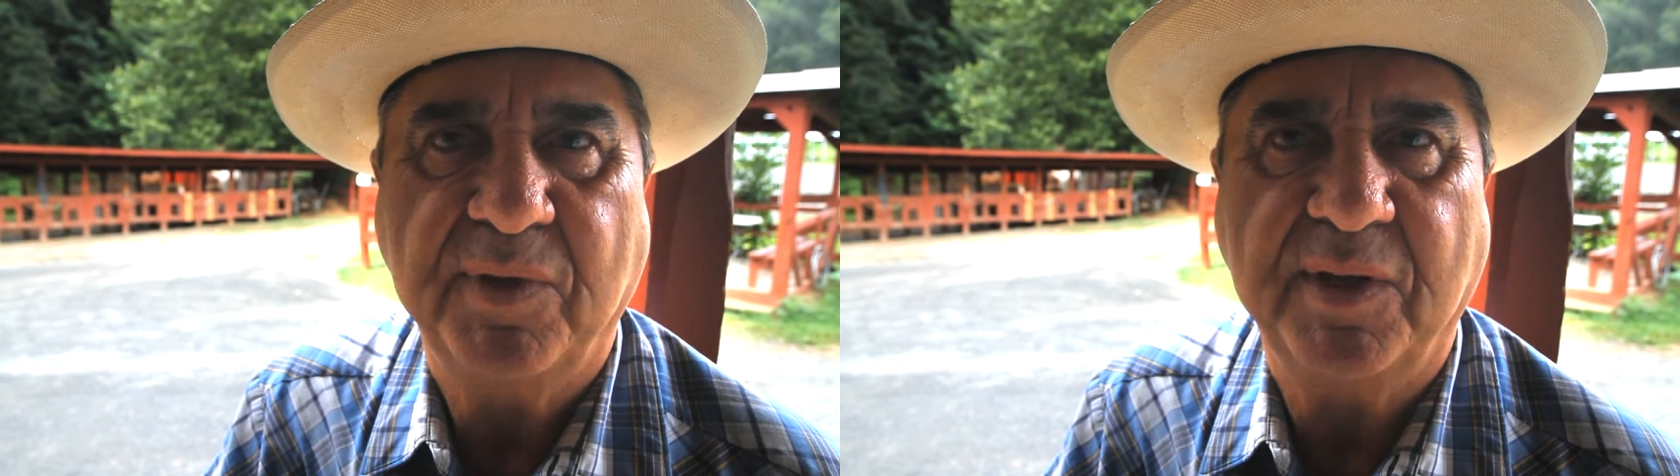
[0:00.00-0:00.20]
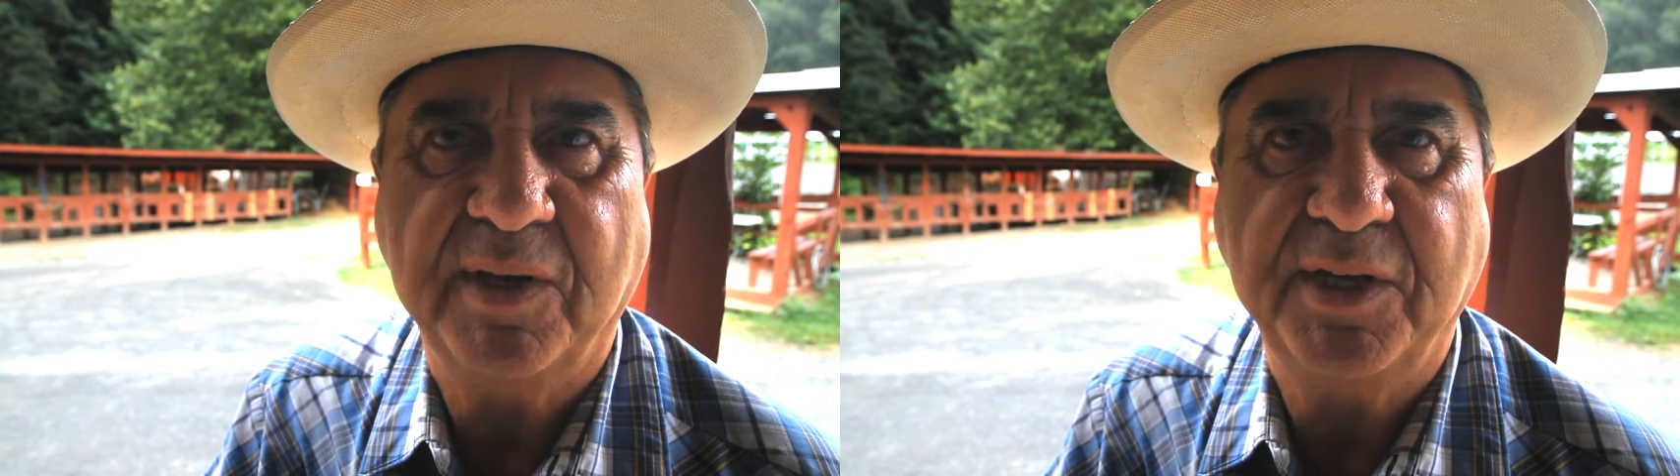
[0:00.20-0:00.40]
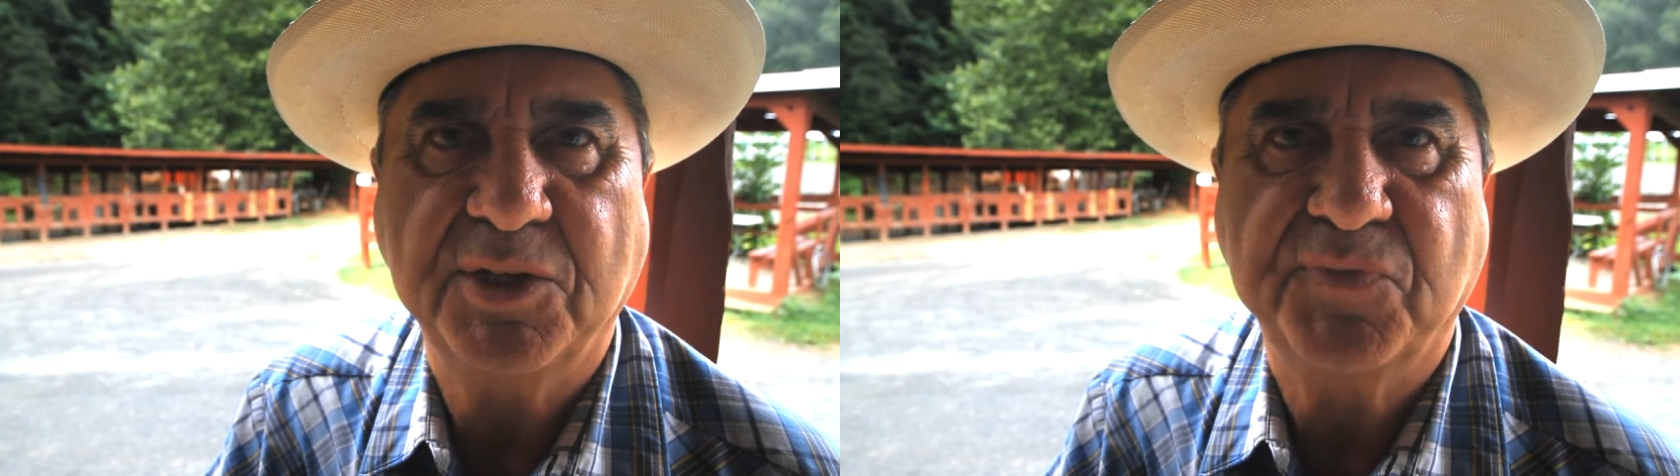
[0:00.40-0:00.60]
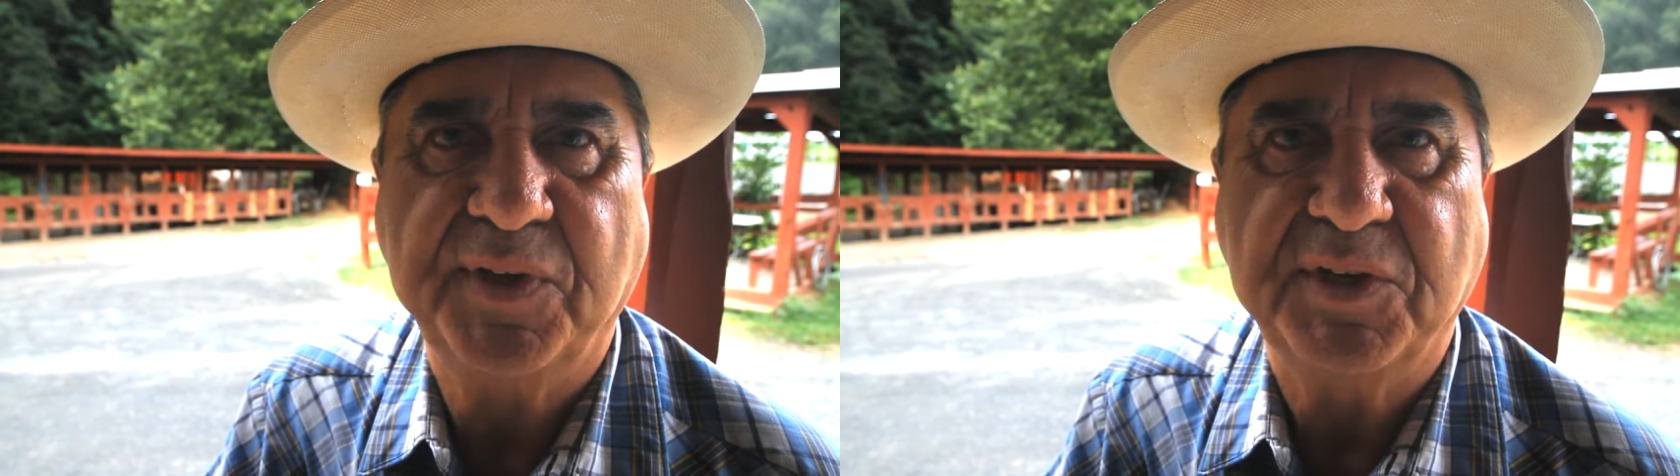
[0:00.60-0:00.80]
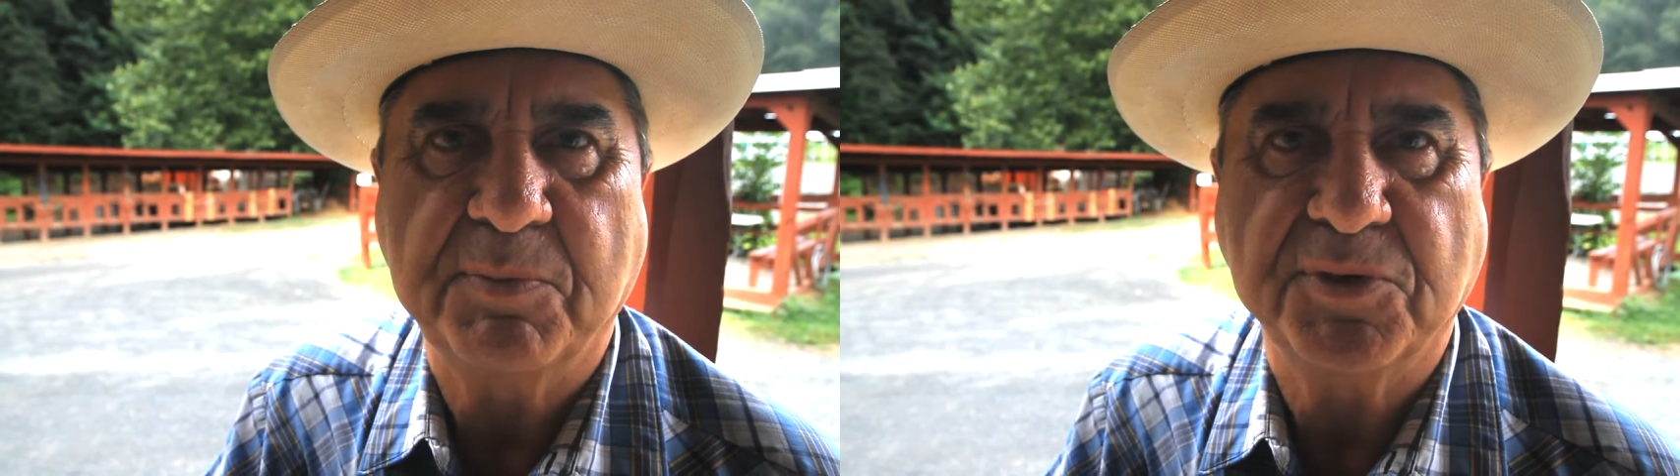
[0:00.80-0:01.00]
at least
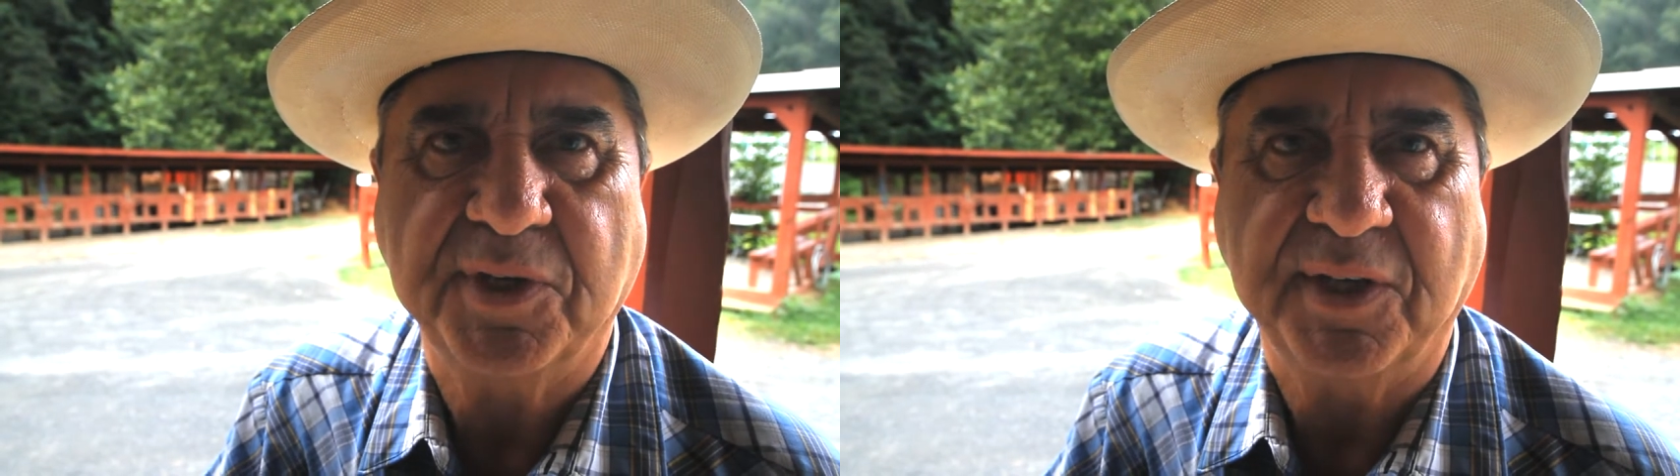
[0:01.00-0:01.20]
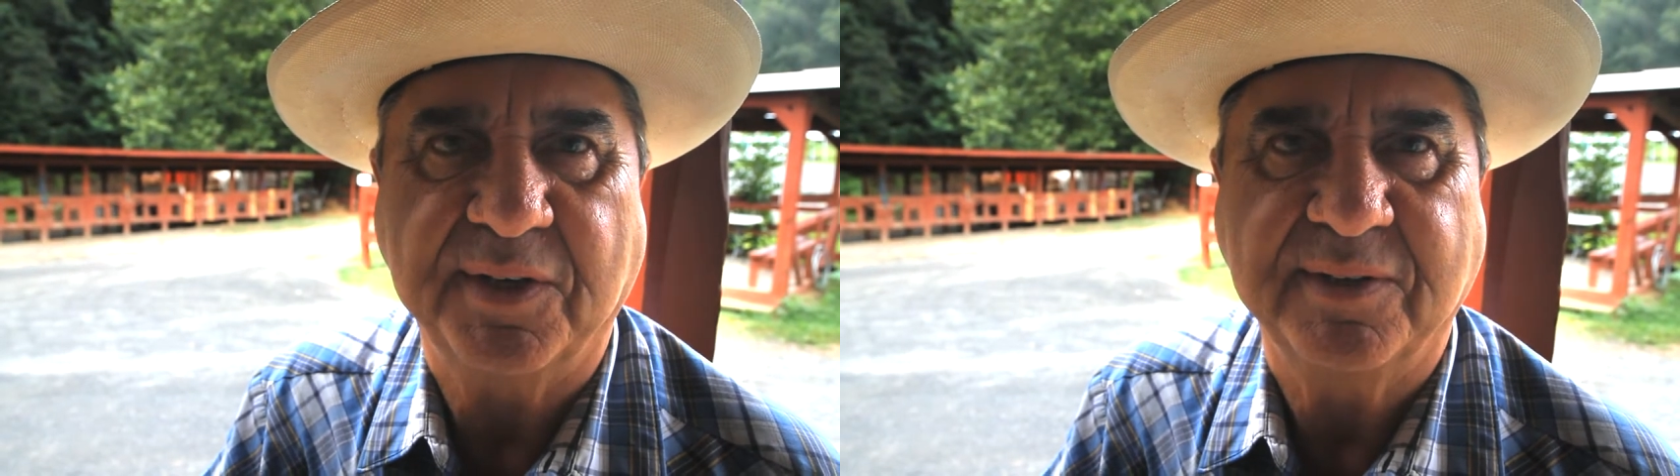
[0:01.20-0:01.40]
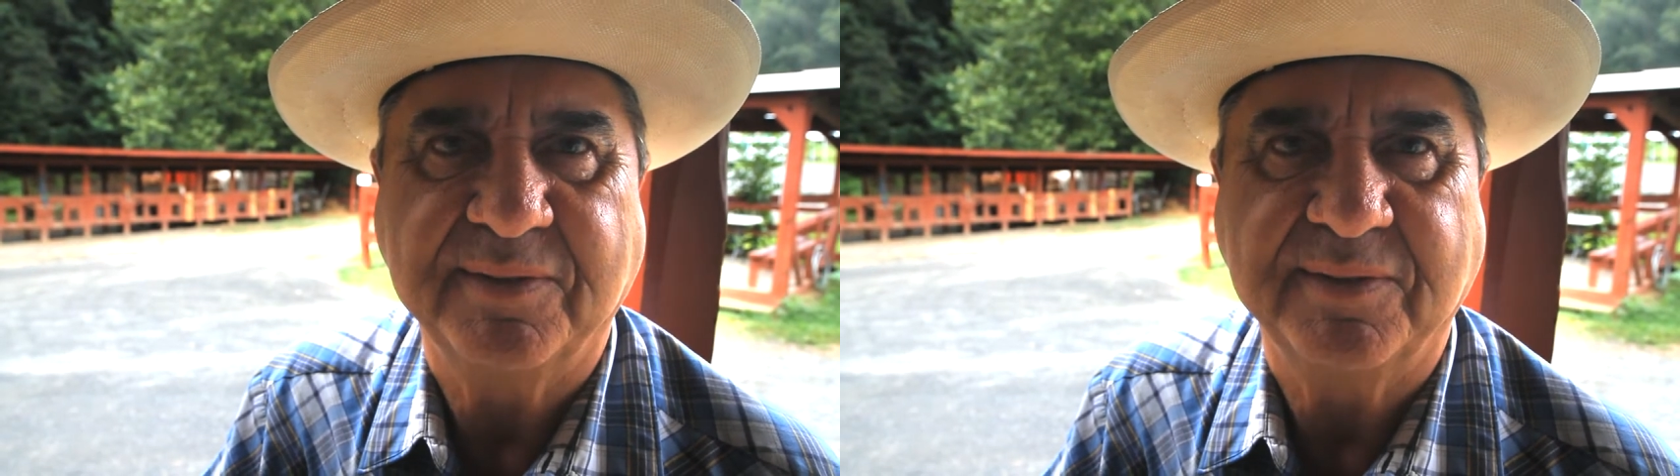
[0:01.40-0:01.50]
50%.